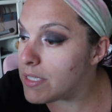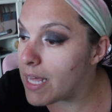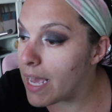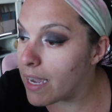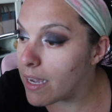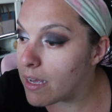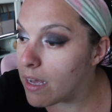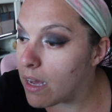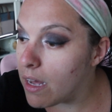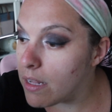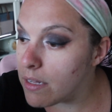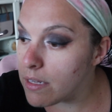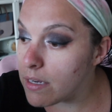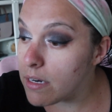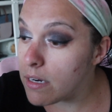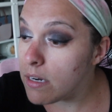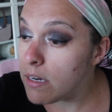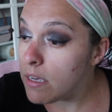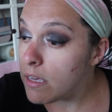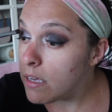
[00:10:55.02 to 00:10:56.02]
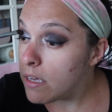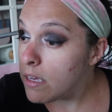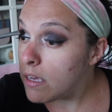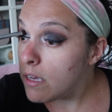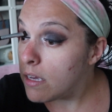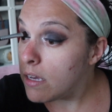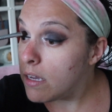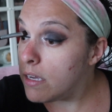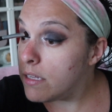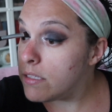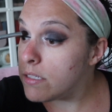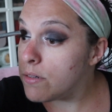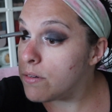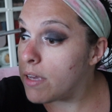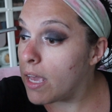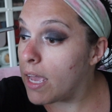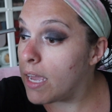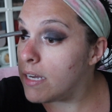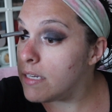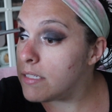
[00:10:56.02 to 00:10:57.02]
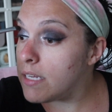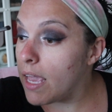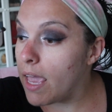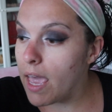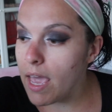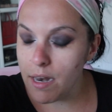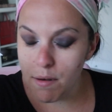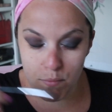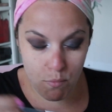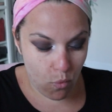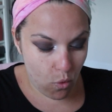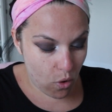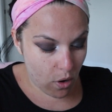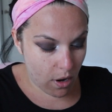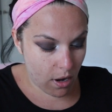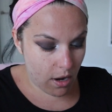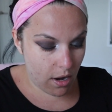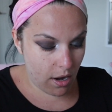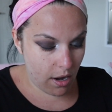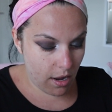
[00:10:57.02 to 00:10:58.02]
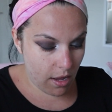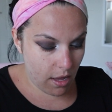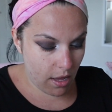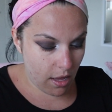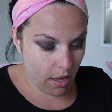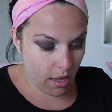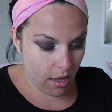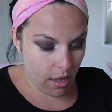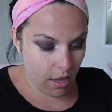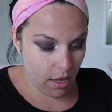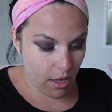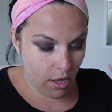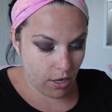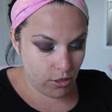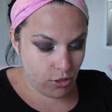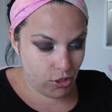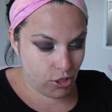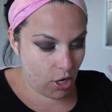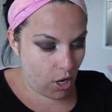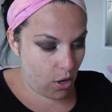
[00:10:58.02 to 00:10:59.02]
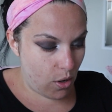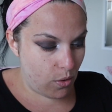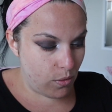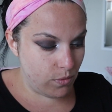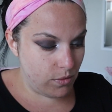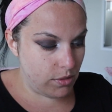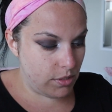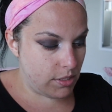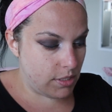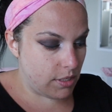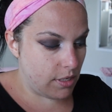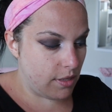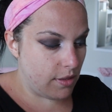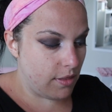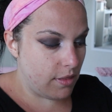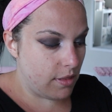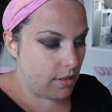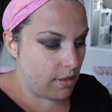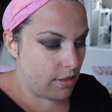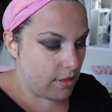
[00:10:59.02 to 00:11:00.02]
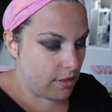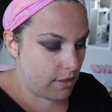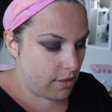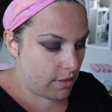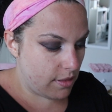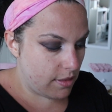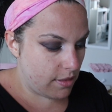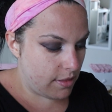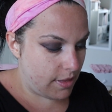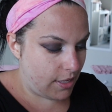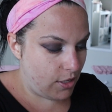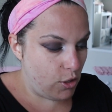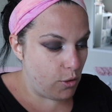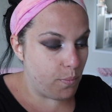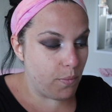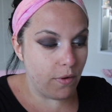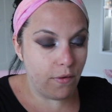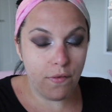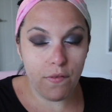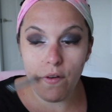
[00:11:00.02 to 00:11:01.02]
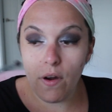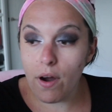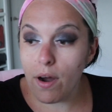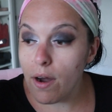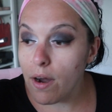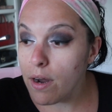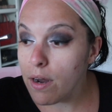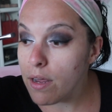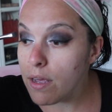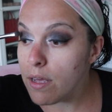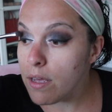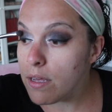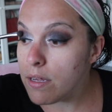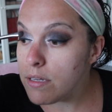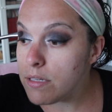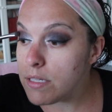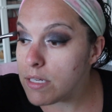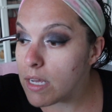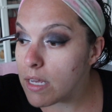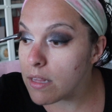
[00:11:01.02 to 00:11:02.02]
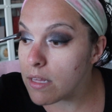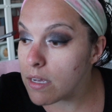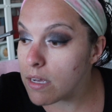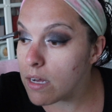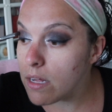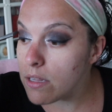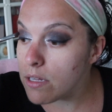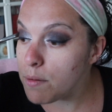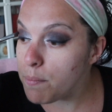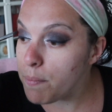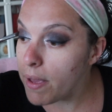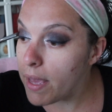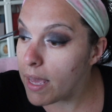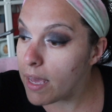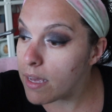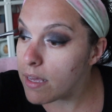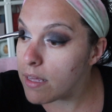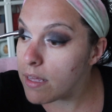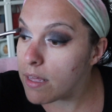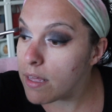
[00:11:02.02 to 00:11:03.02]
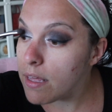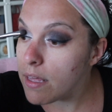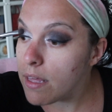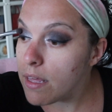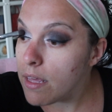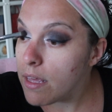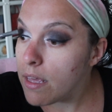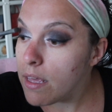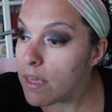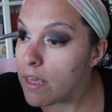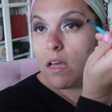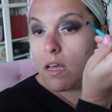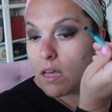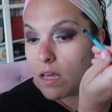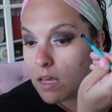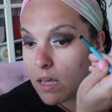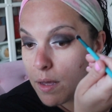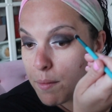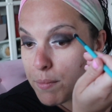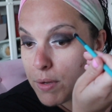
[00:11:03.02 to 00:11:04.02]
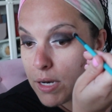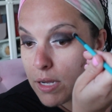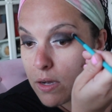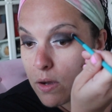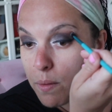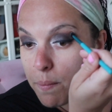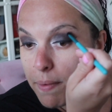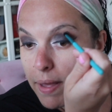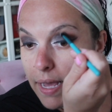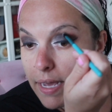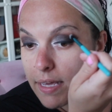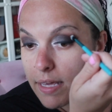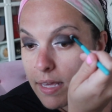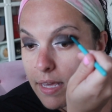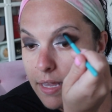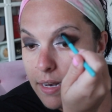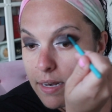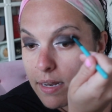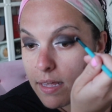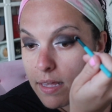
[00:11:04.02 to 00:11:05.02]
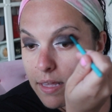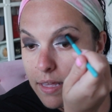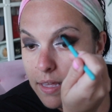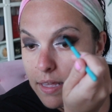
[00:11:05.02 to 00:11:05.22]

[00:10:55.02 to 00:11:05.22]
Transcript: that color, it's okay to add more tones that you prefer to the color back. I'm gonna go back in,